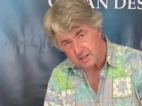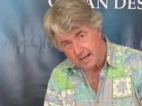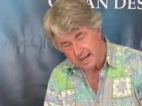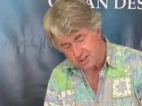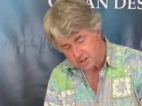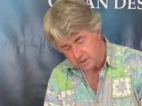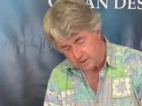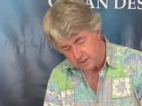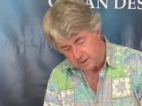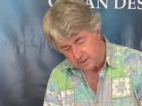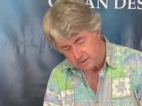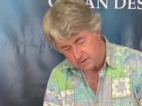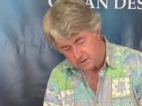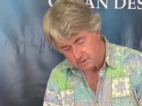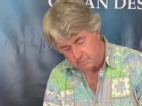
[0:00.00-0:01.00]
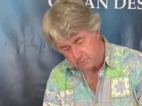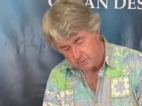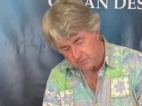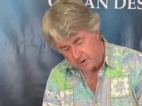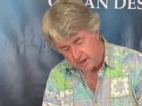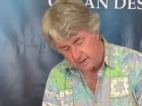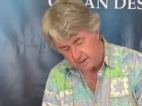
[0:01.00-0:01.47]
actually
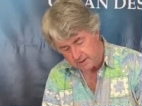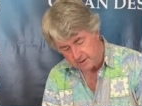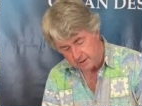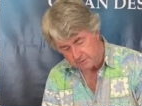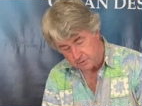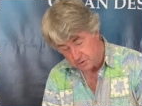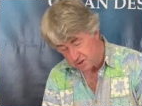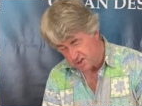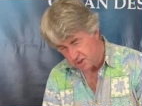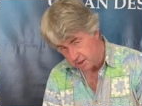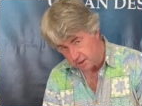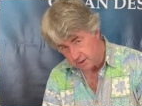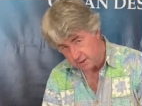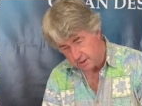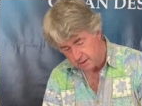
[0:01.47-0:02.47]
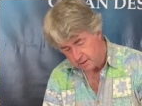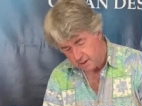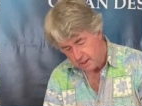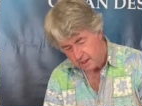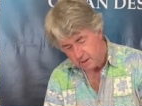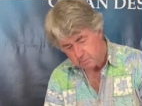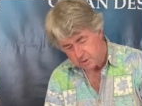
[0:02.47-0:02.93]
provide anything for sealing,
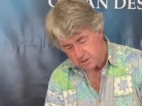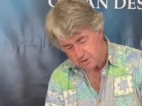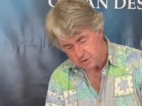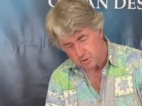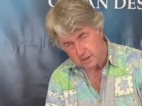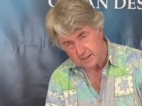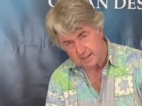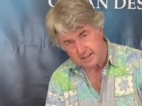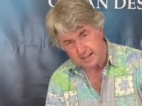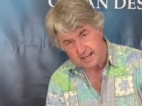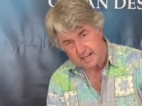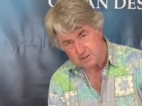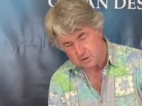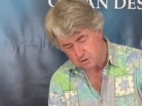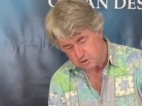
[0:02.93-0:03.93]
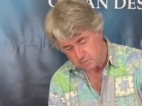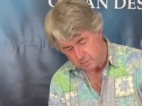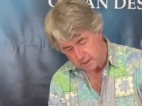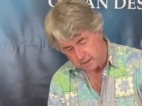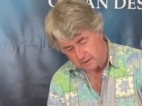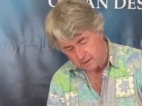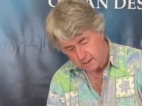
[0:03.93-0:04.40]
but it's sort of like a catcher's mitt.